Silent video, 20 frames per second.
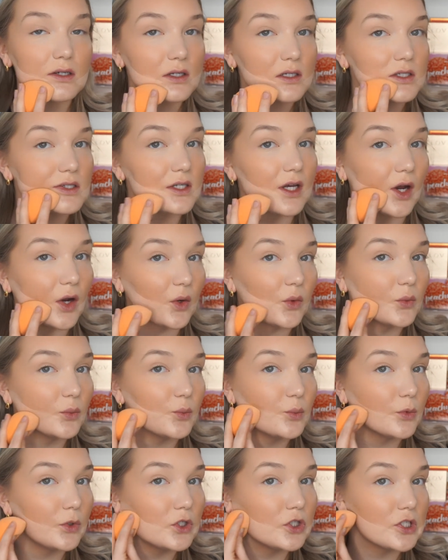So
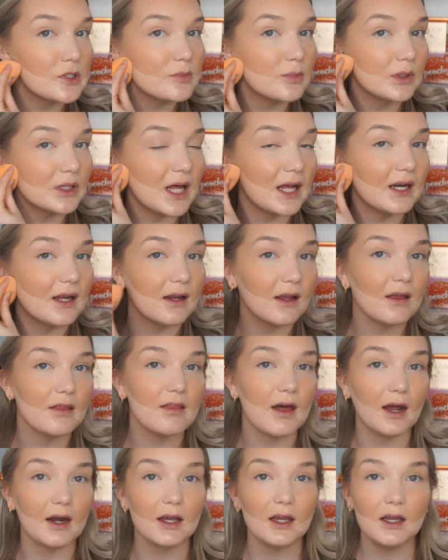just blending
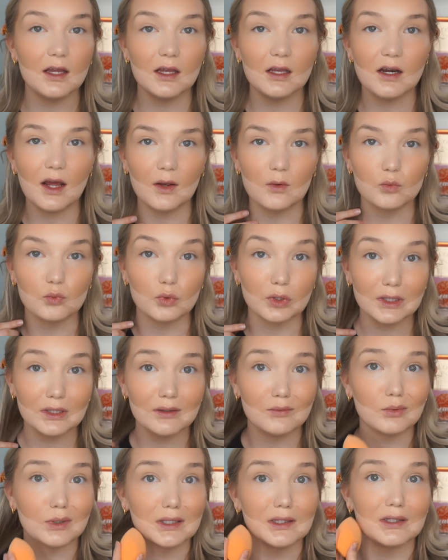that in. I
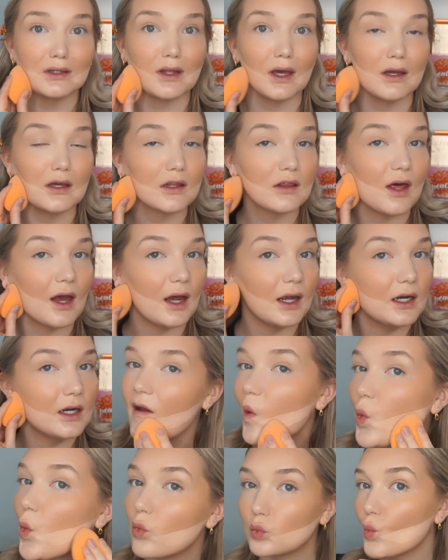really, really like that
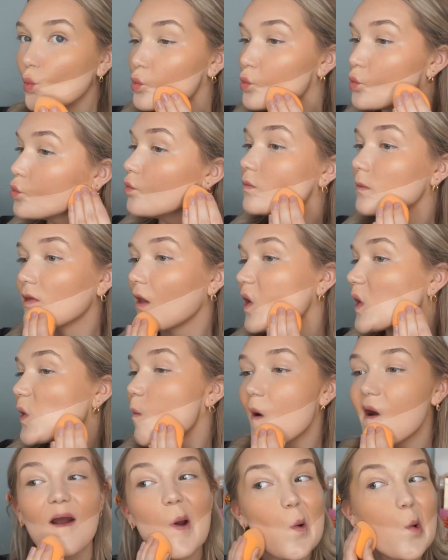Koki
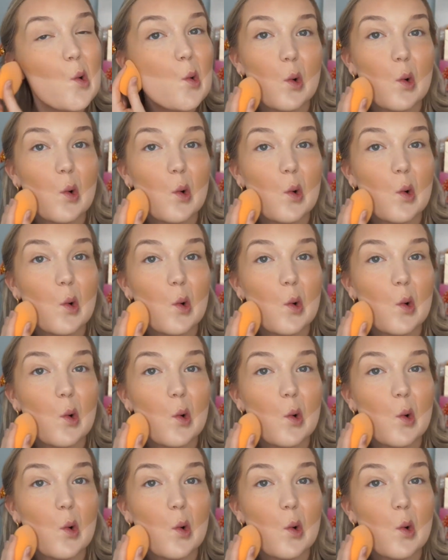concealer.